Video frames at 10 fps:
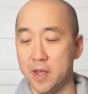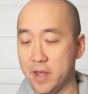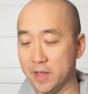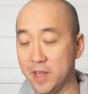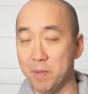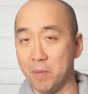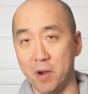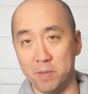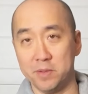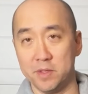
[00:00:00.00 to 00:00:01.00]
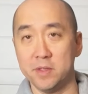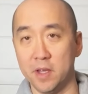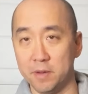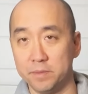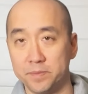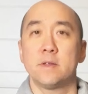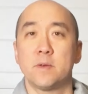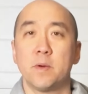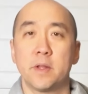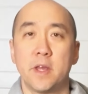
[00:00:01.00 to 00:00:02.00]
keep my promise this time. So
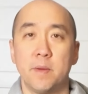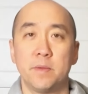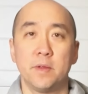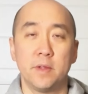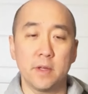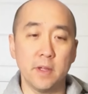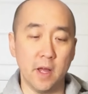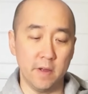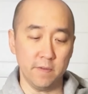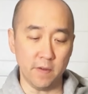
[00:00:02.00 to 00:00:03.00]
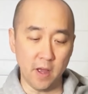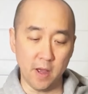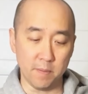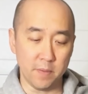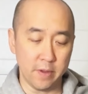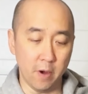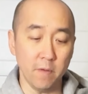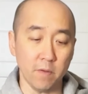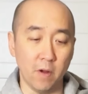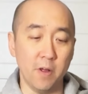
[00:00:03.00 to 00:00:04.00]
when it came to the glove,
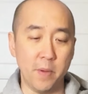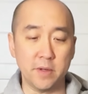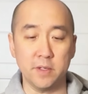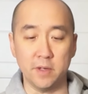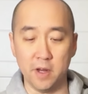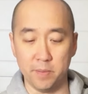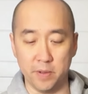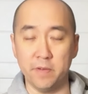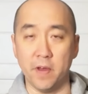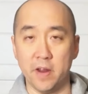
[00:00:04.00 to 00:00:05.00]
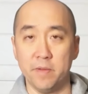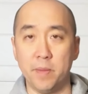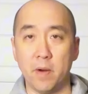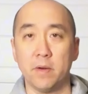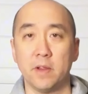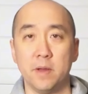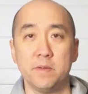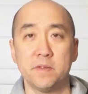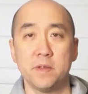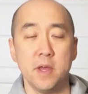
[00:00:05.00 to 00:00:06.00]
overall I'm actually not a big fan of Bauer
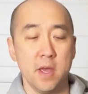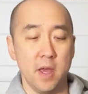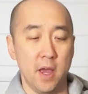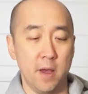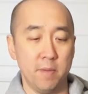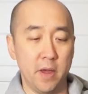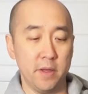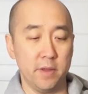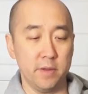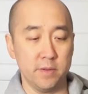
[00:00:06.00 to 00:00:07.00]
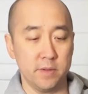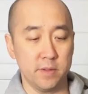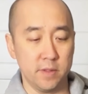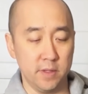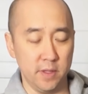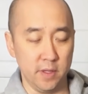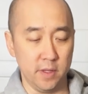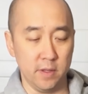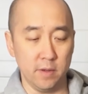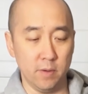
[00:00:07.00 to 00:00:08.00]
gloves. I used
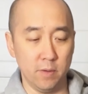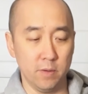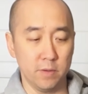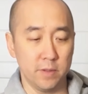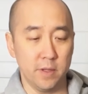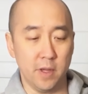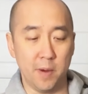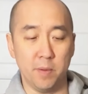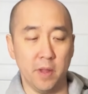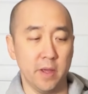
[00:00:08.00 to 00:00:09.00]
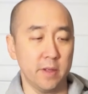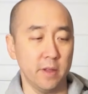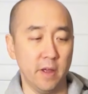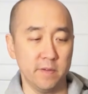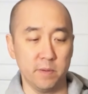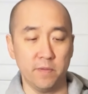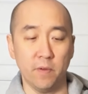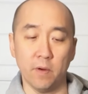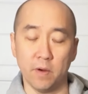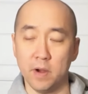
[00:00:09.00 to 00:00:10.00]
the old Hyperlight gloves
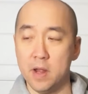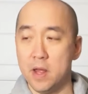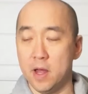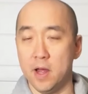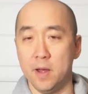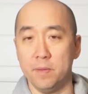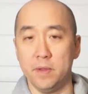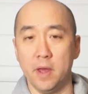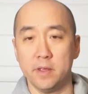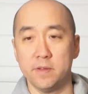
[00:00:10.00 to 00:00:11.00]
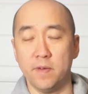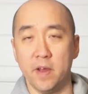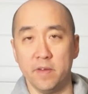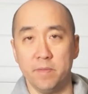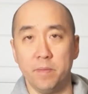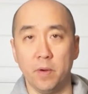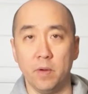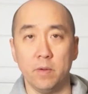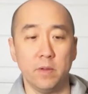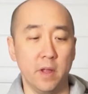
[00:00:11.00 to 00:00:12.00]
before, the X5
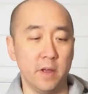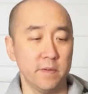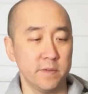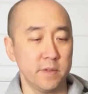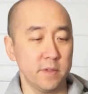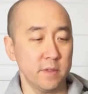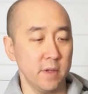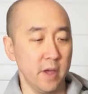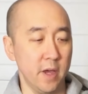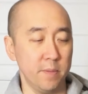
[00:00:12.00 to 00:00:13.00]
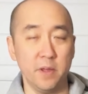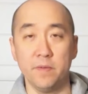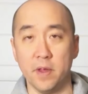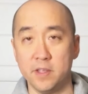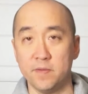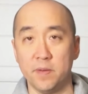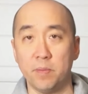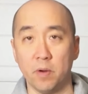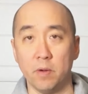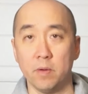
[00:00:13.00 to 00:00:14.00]
Pro gloves, even the SV
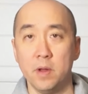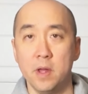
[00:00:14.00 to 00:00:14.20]
Pro,